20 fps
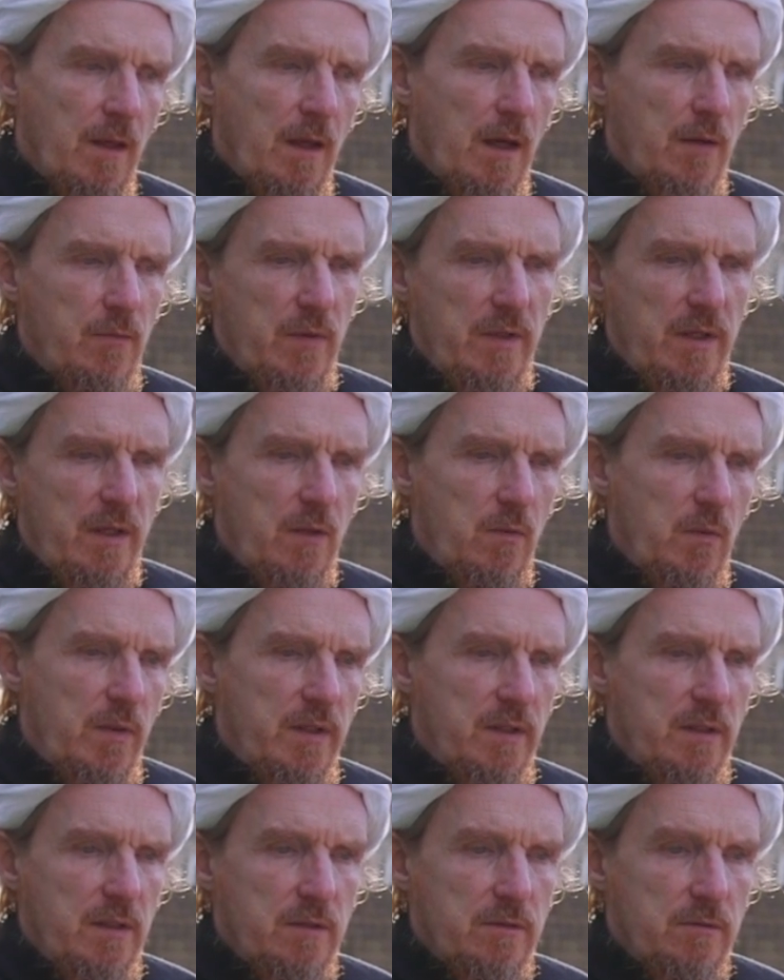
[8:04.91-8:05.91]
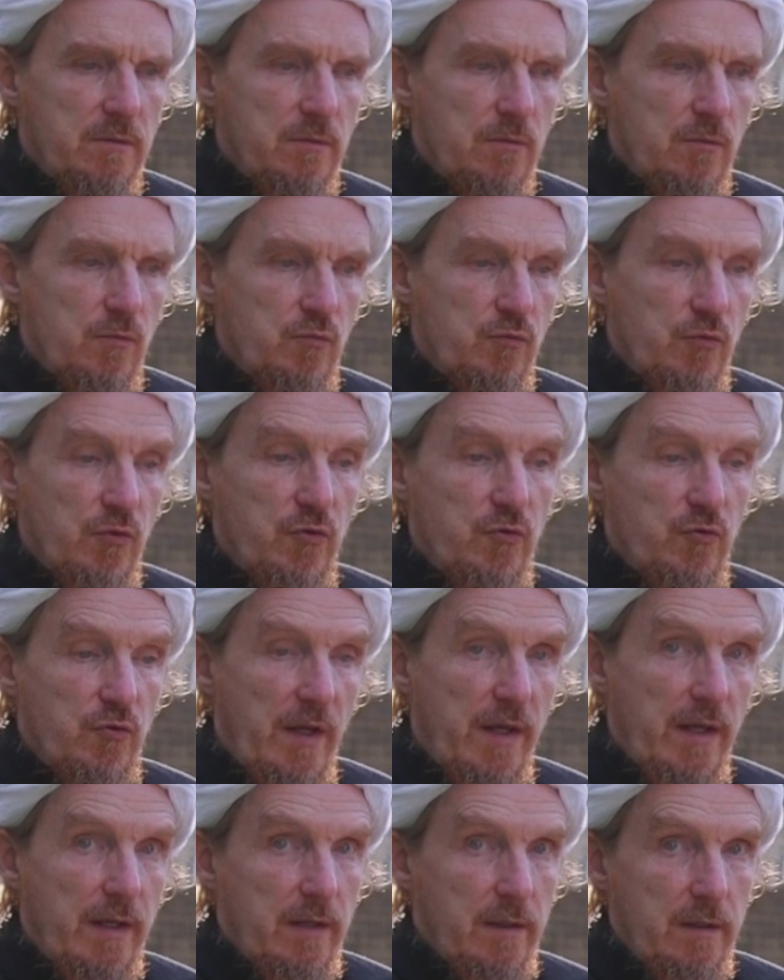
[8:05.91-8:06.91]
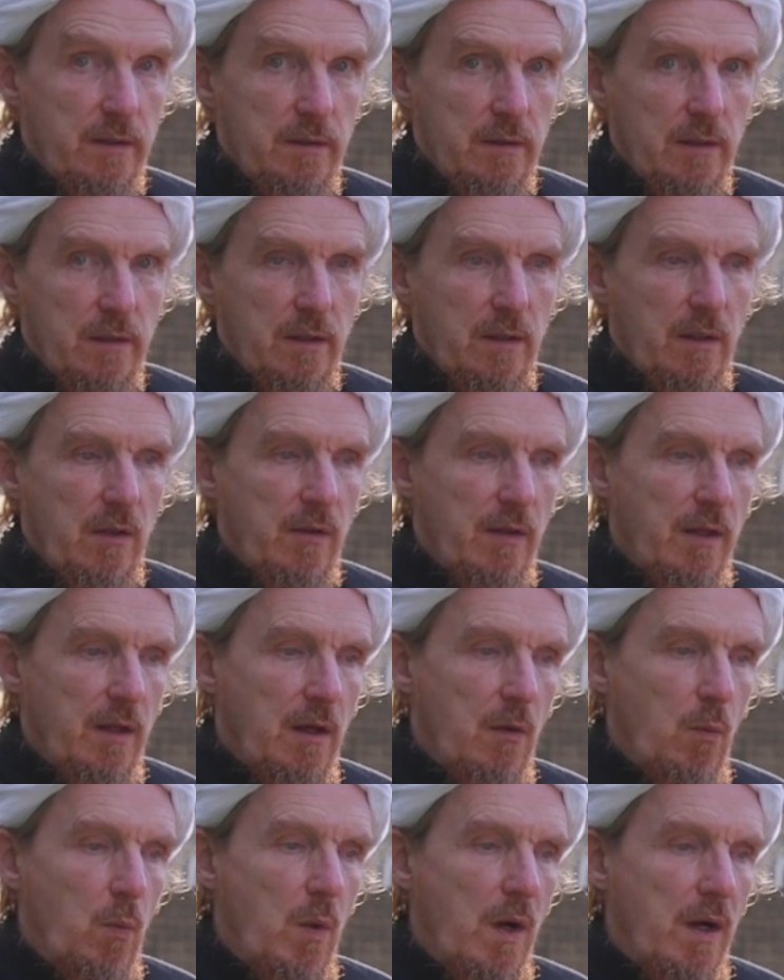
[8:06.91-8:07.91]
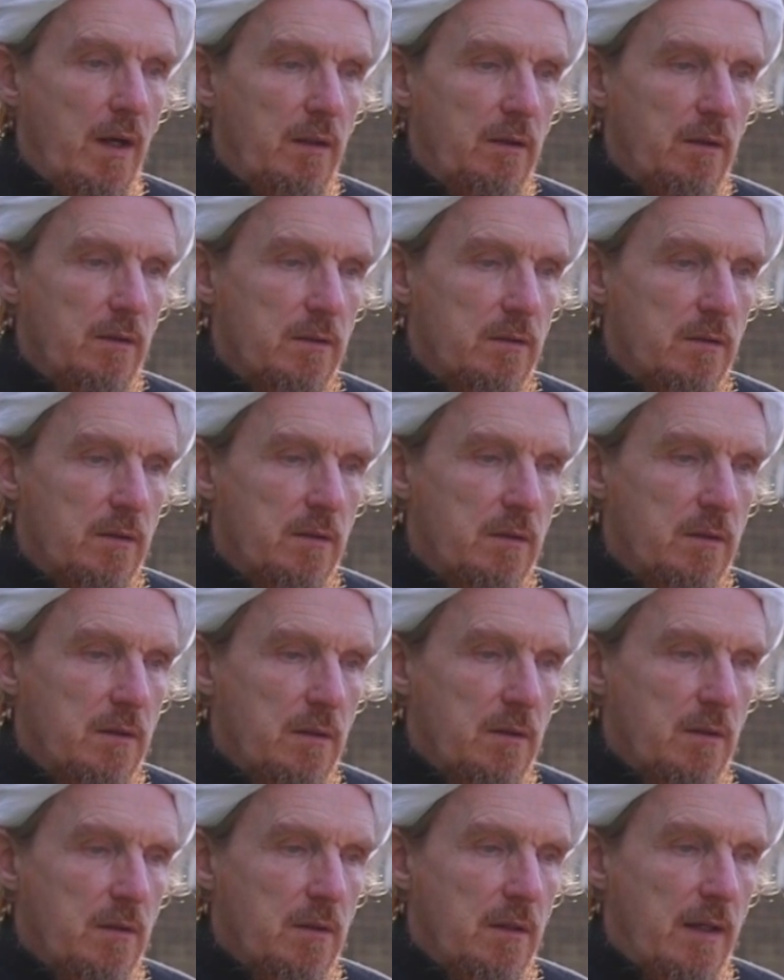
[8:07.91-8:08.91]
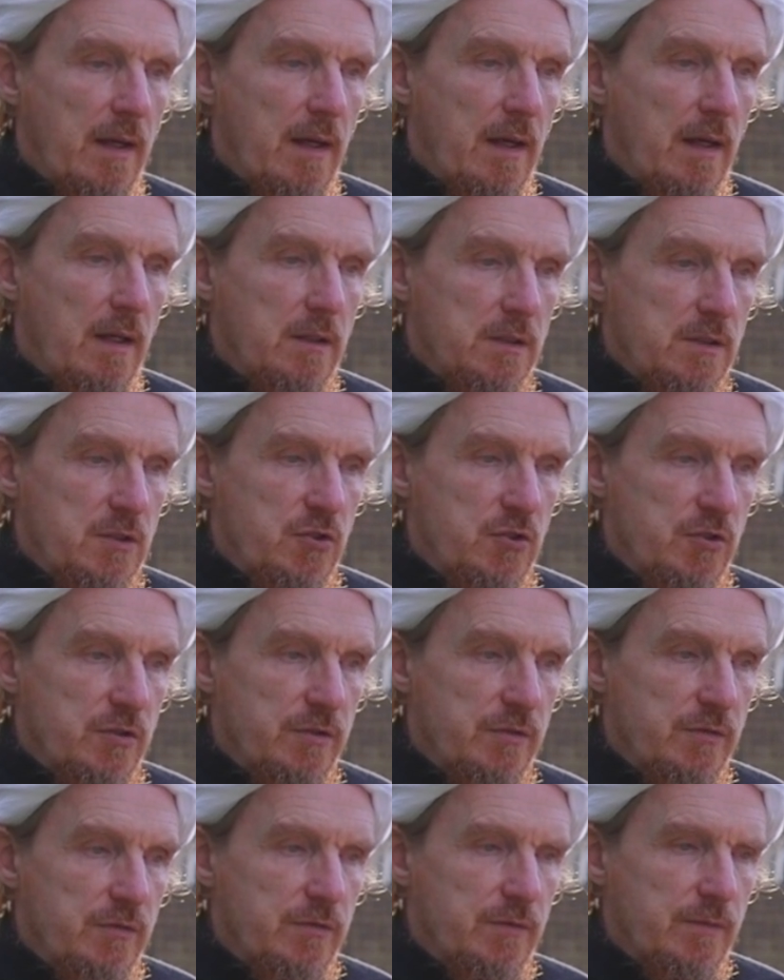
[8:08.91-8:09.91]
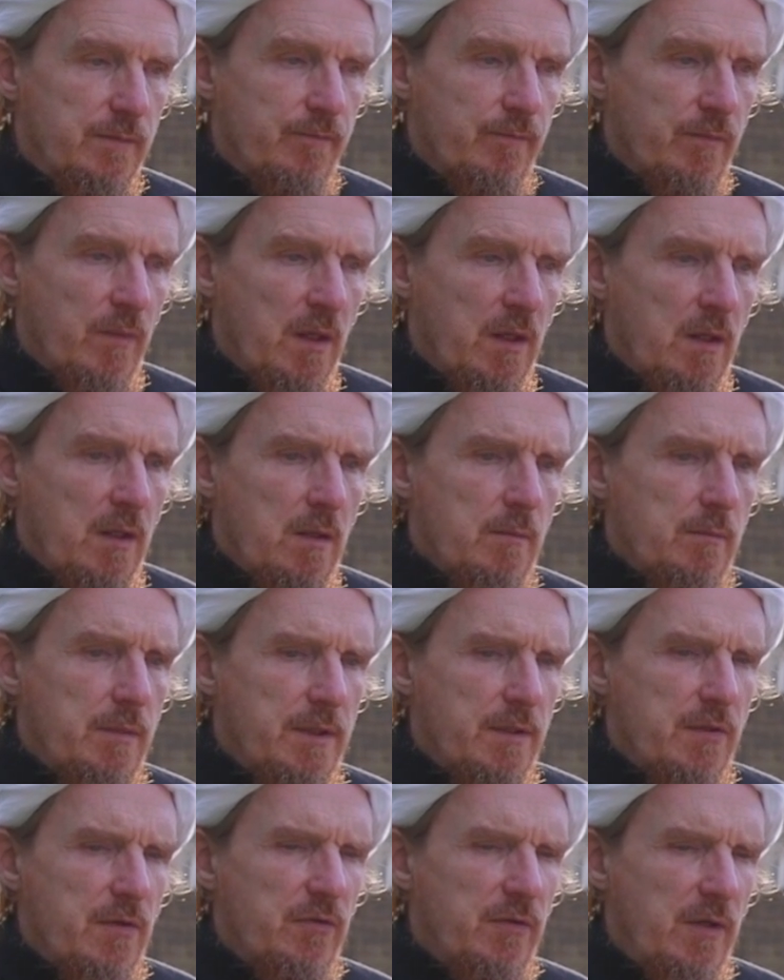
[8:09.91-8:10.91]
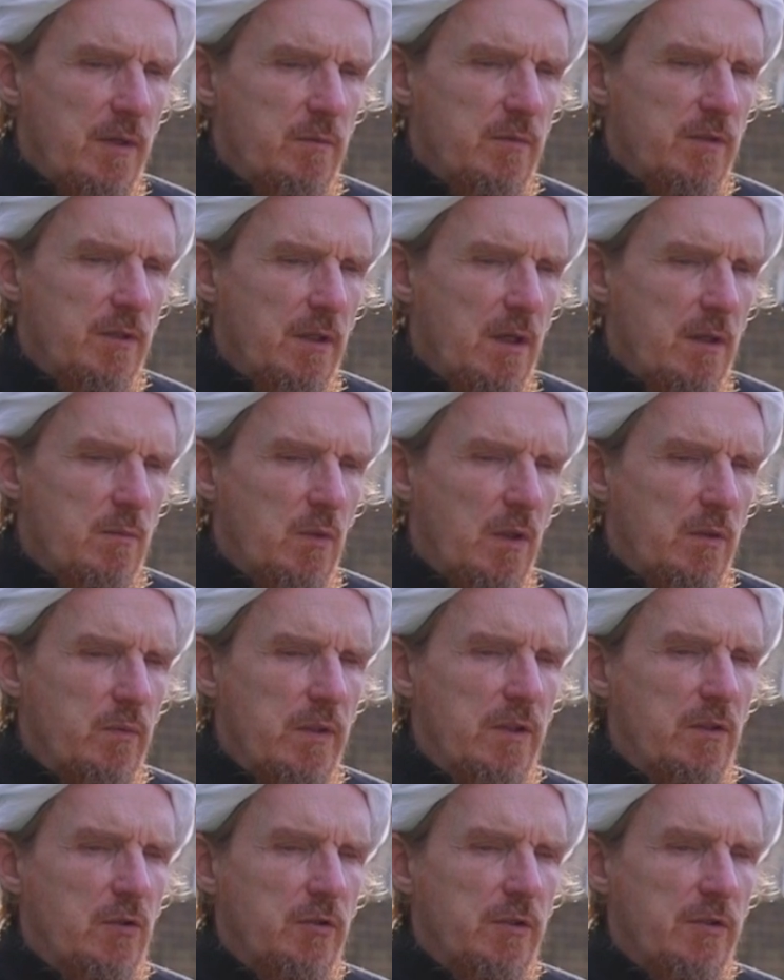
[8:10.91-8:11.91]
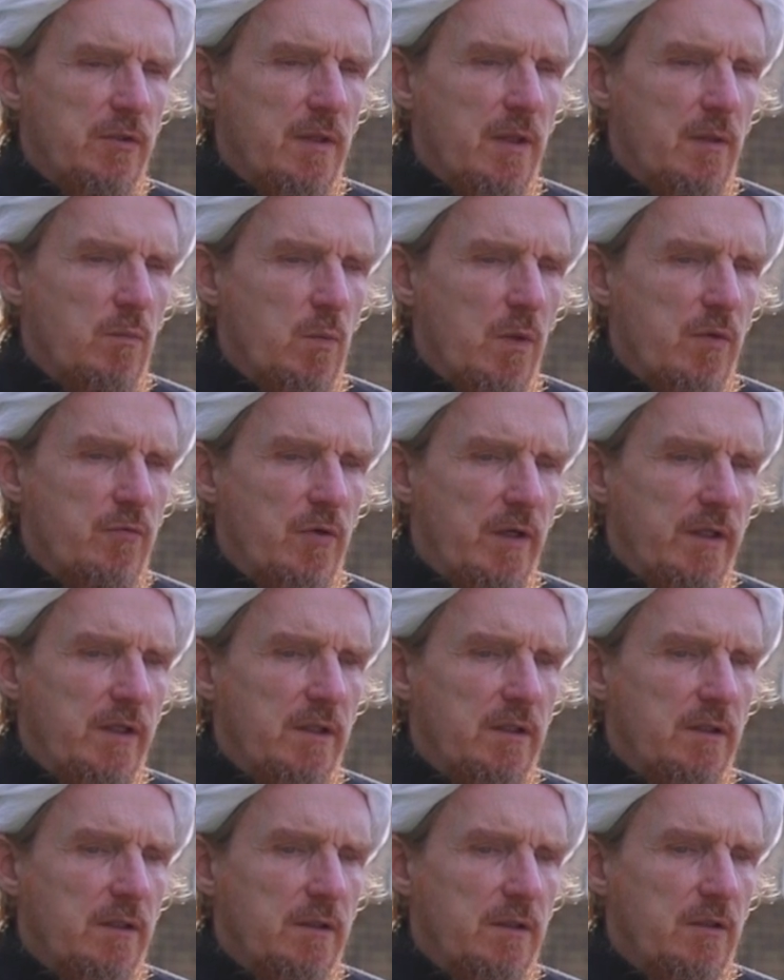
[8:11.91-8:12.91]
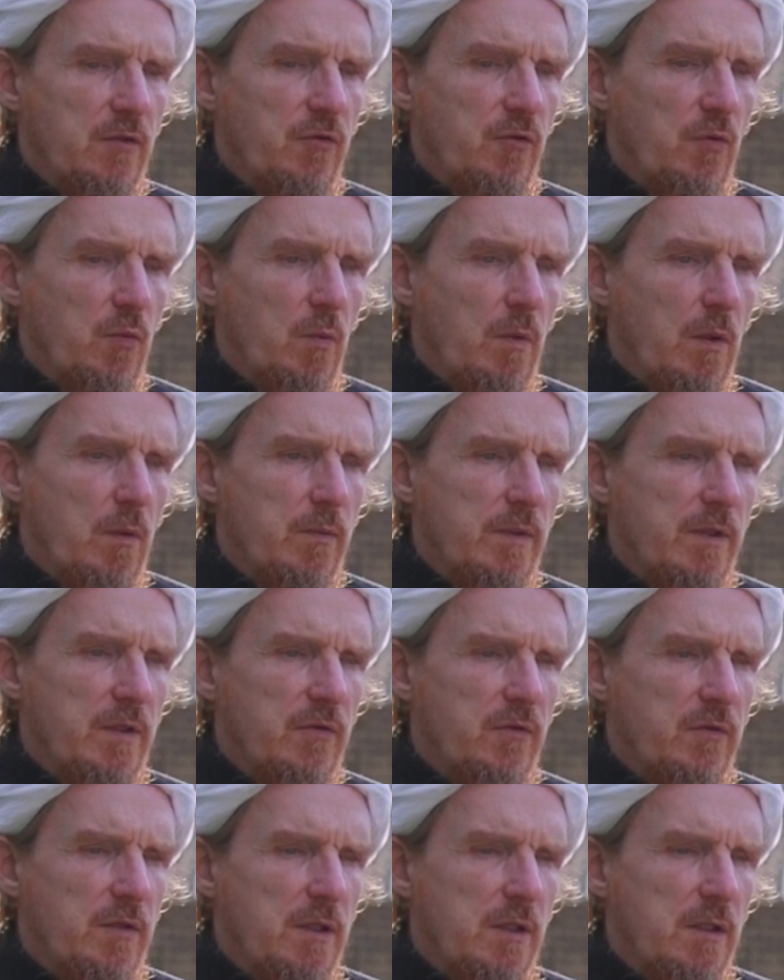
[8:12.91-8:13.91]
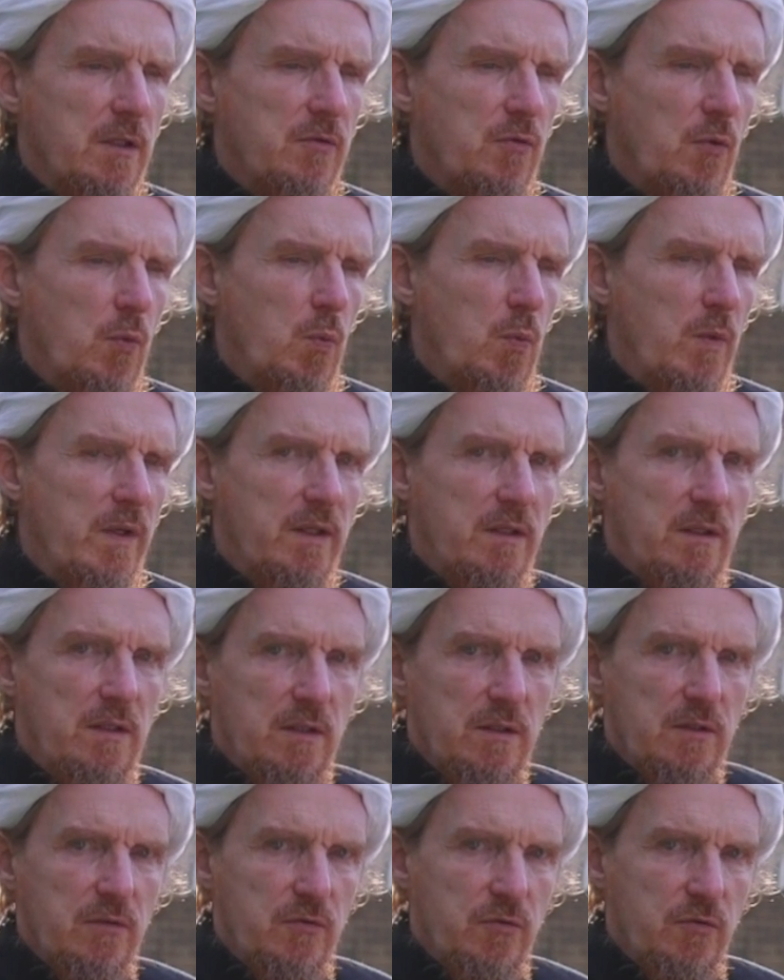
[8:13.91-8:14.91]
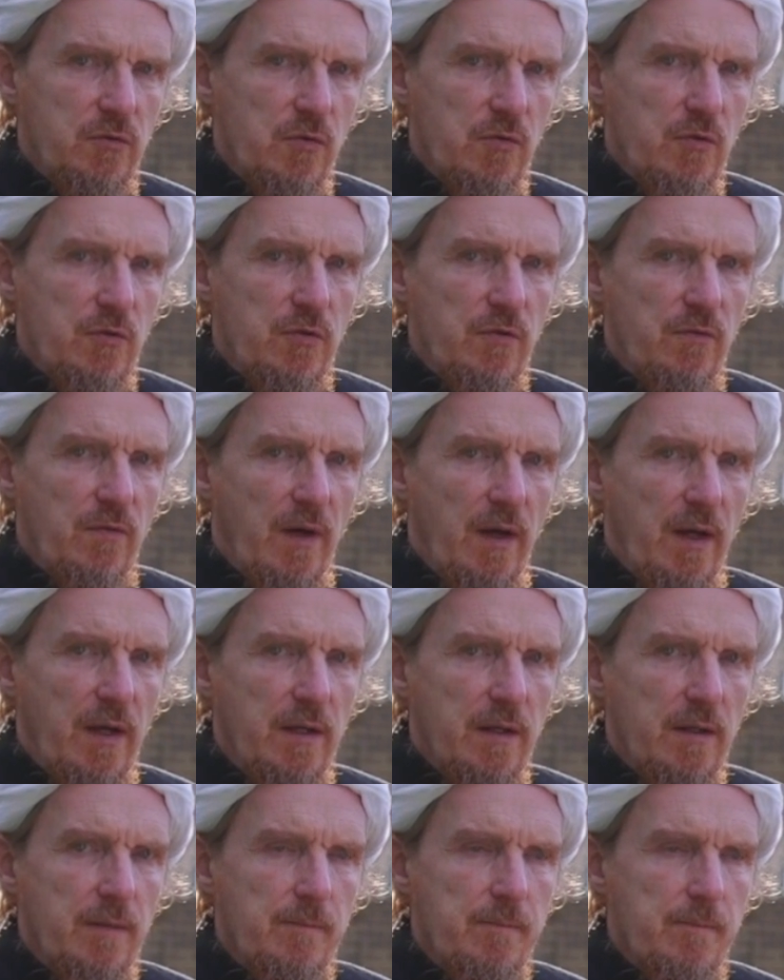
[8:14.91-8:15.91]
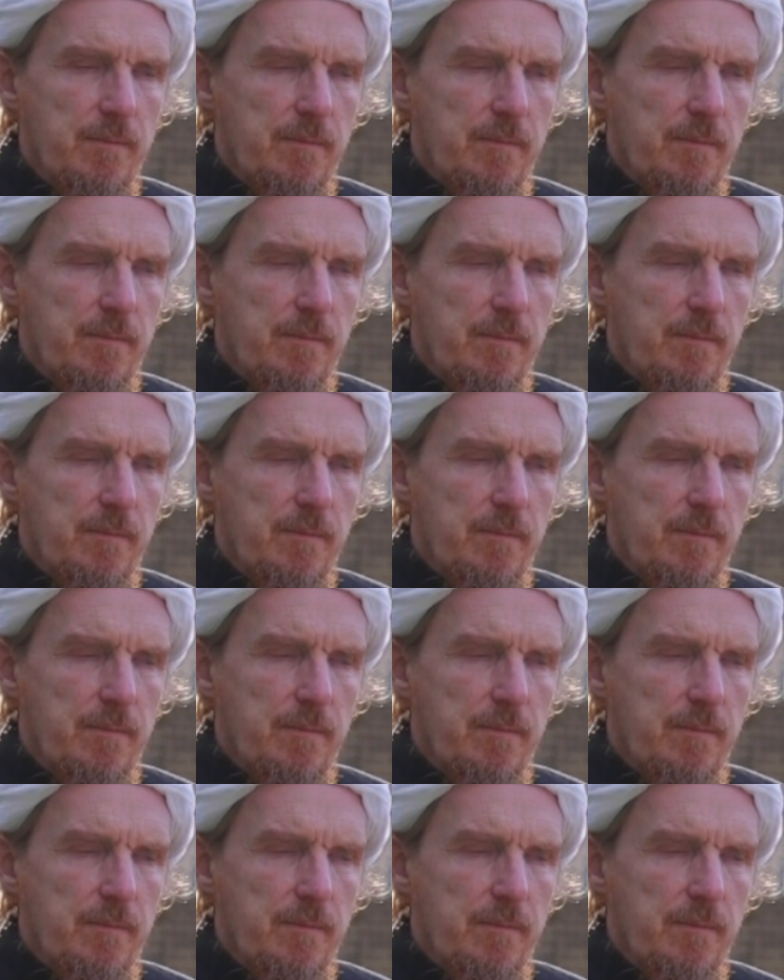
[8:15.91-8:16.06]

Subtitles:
and we know we need to restrain their wilder urges, but at the same time, when we look at them, we recognize that what we are seeing is a witness to the divine.